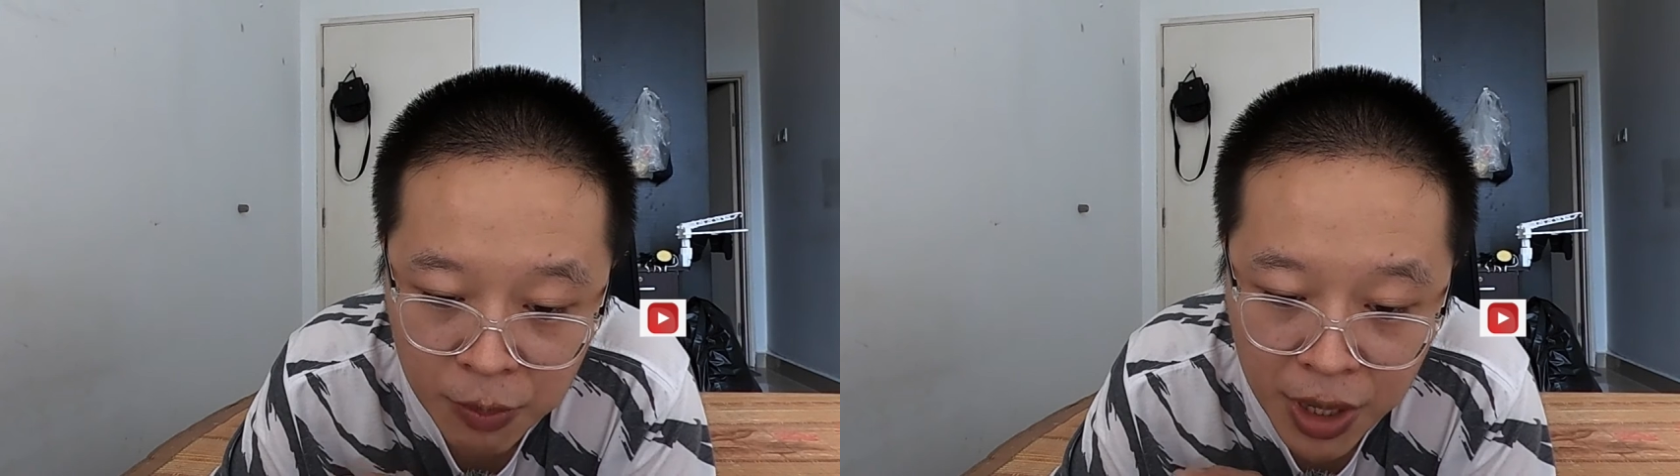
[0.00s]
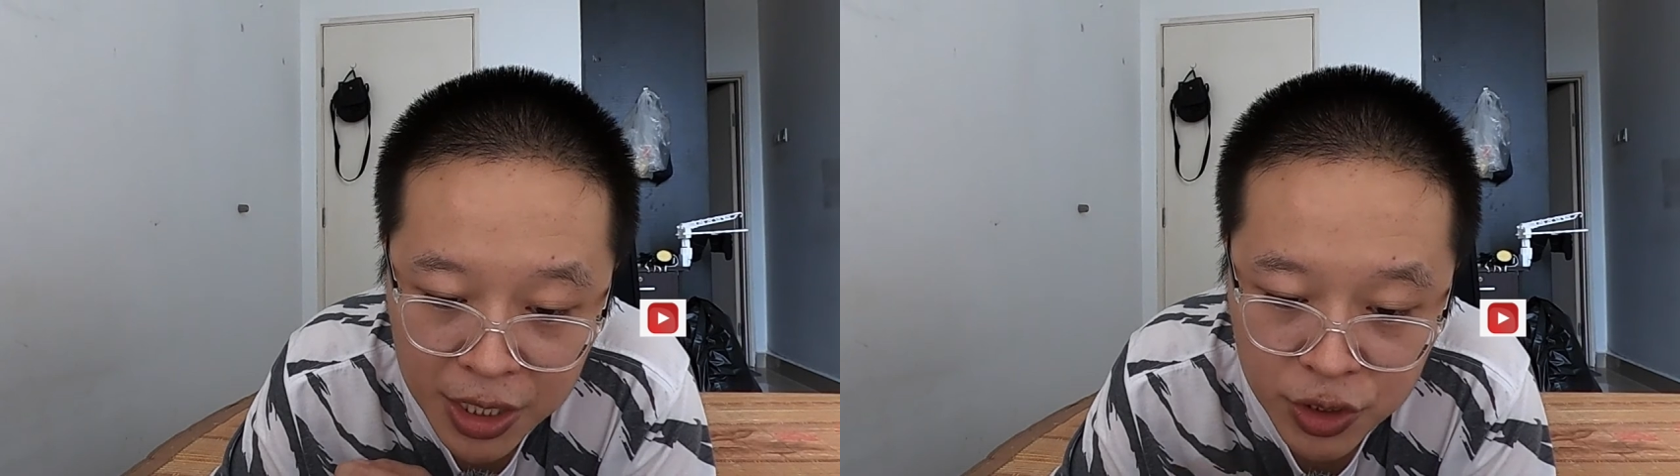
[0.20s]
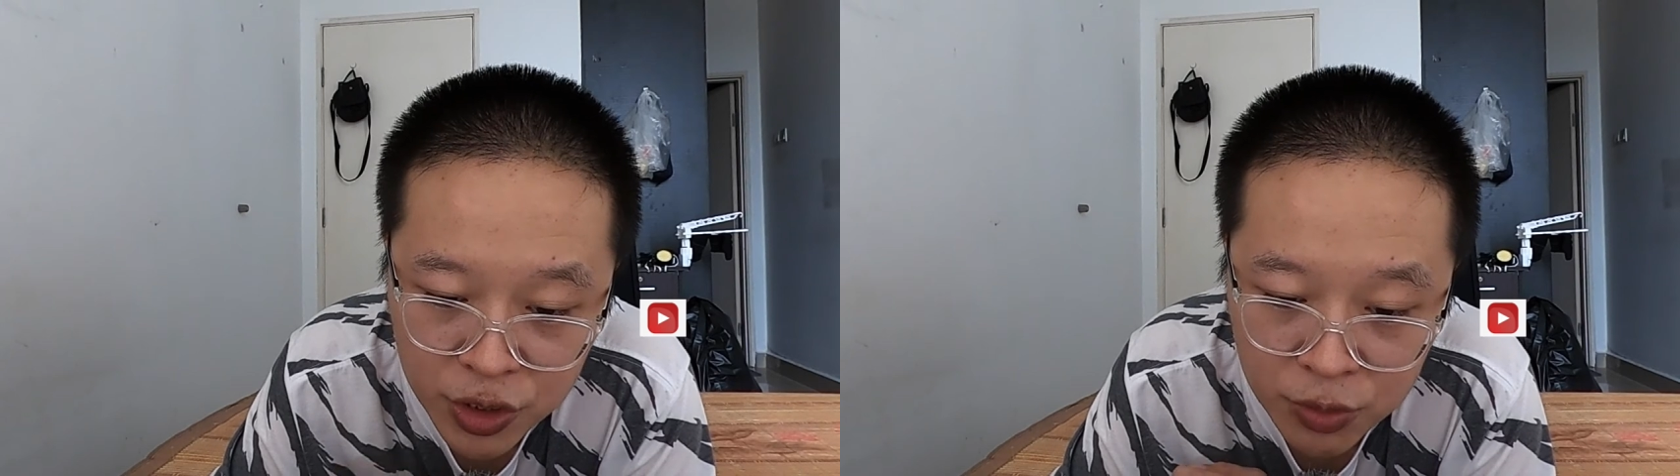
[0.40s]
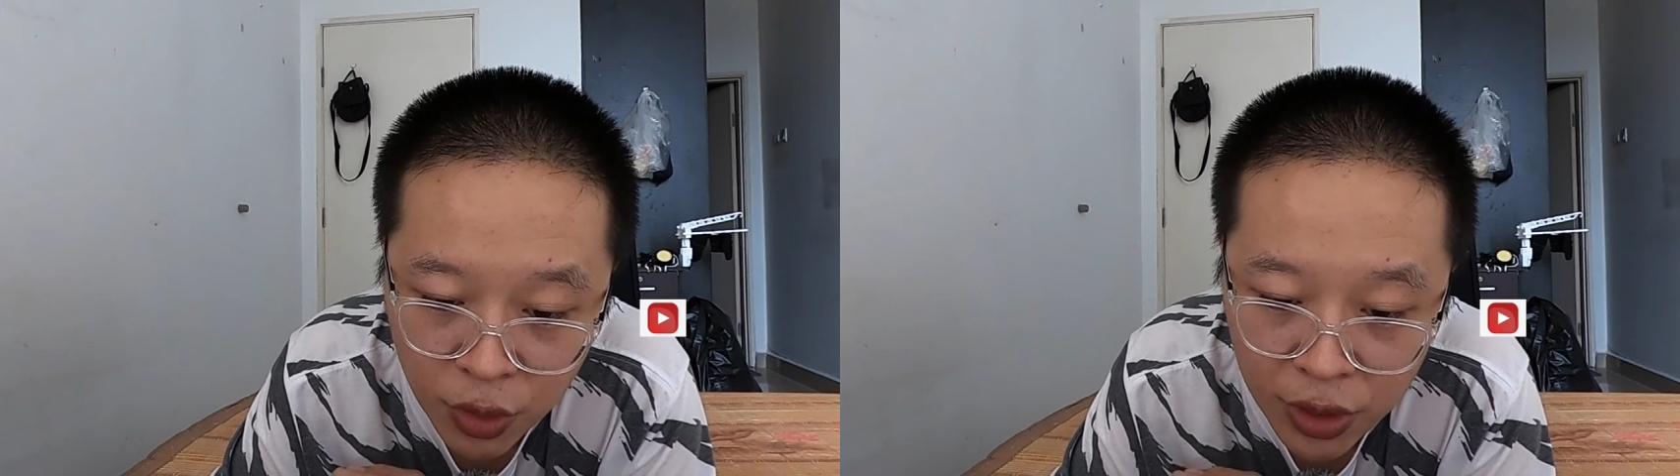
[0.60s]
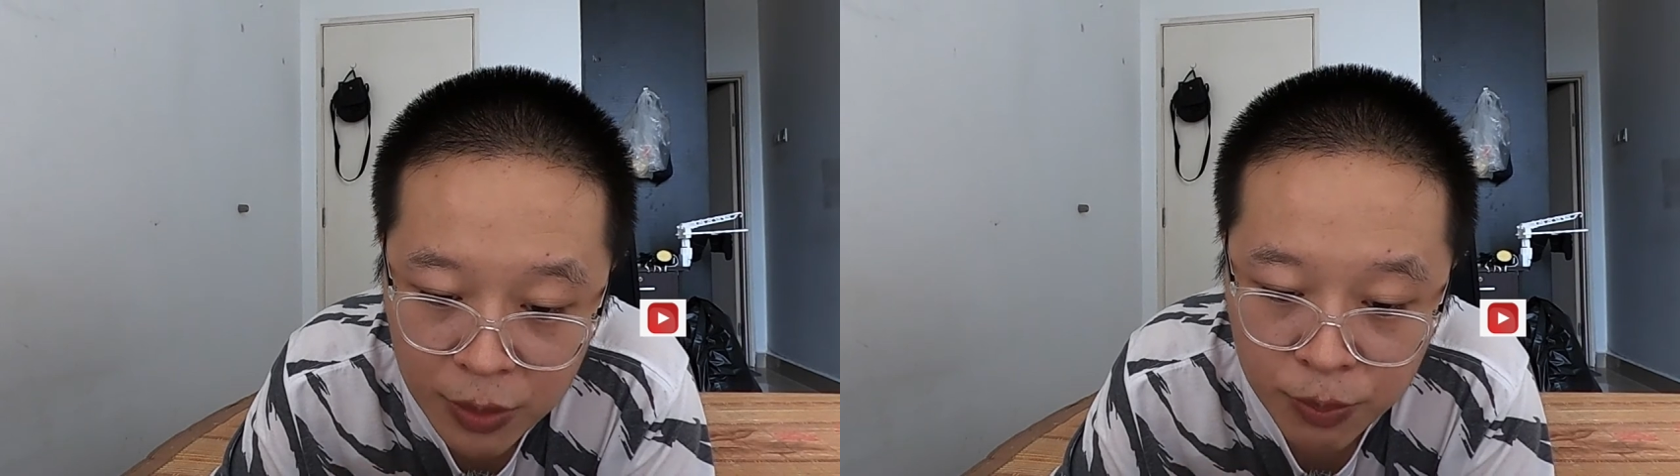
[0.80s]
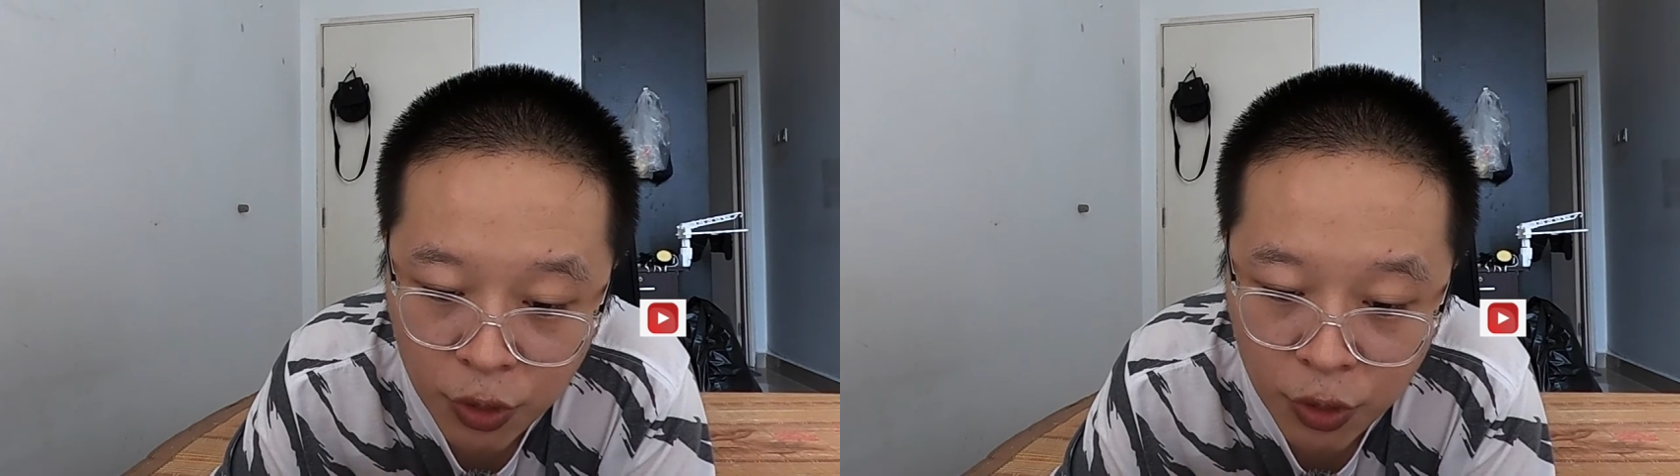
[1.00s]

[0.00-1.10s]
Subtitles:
a much smaller